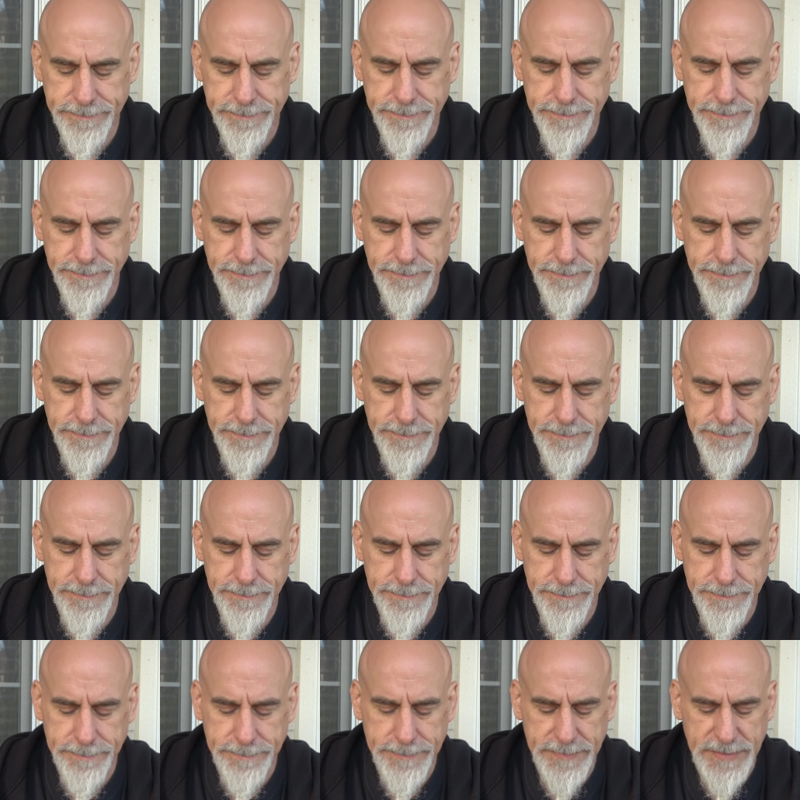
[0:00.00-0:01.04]

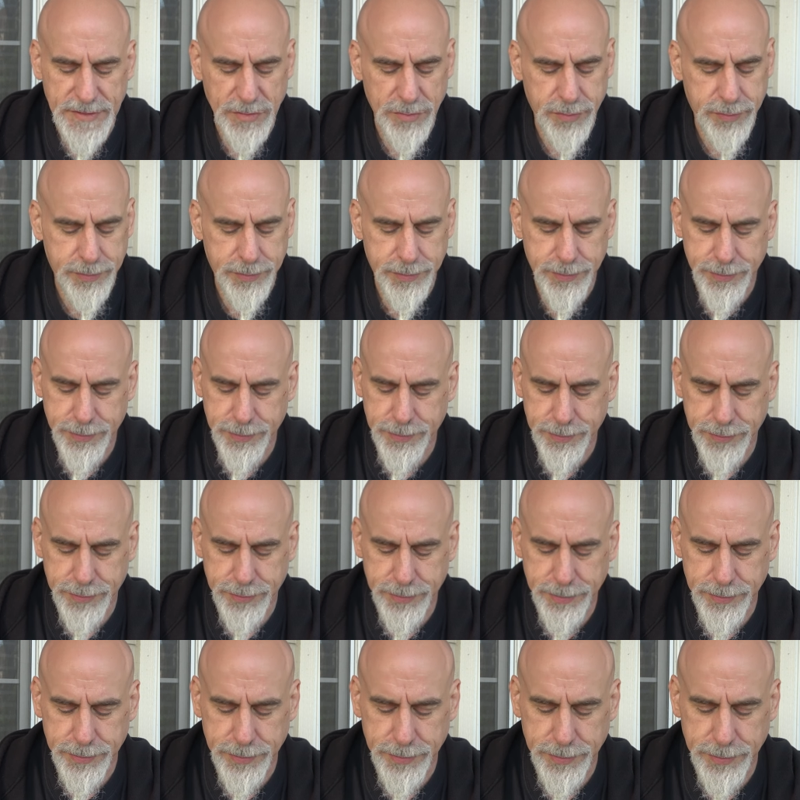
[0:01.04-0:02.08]

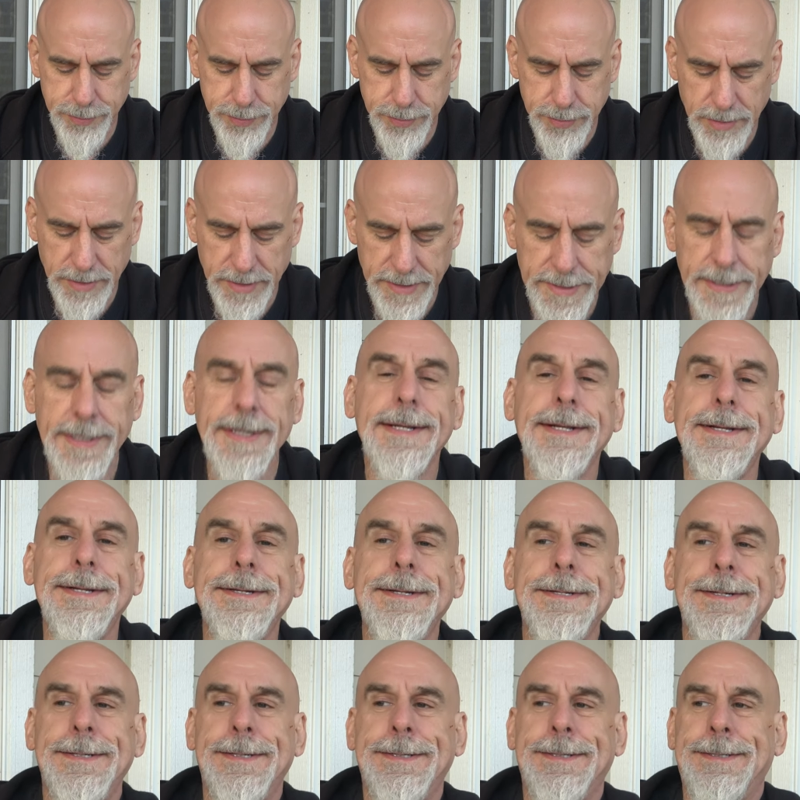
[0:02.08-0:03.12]

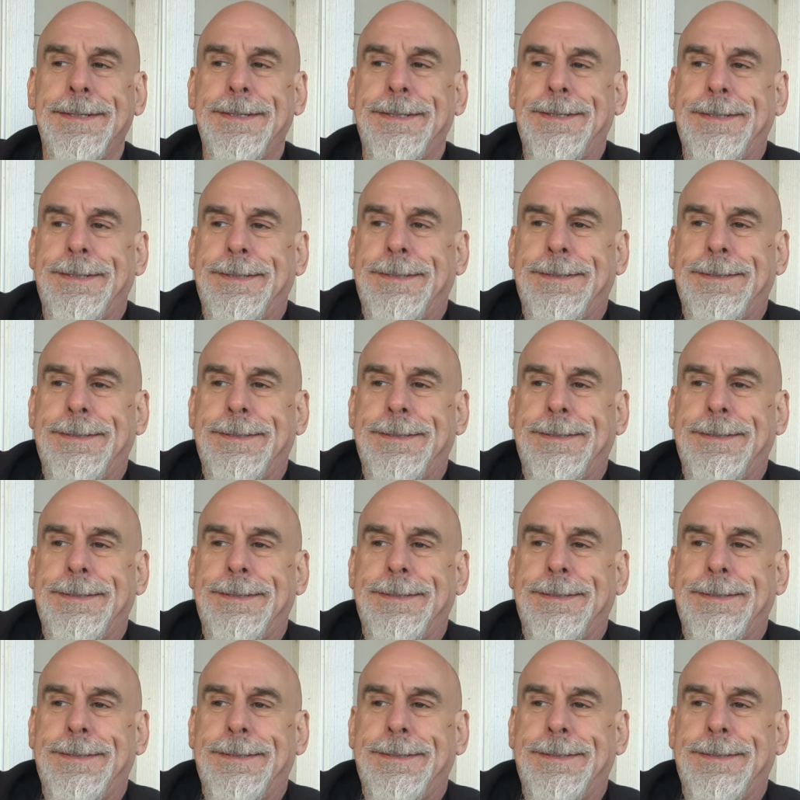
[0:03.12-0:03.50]
(no one is talking)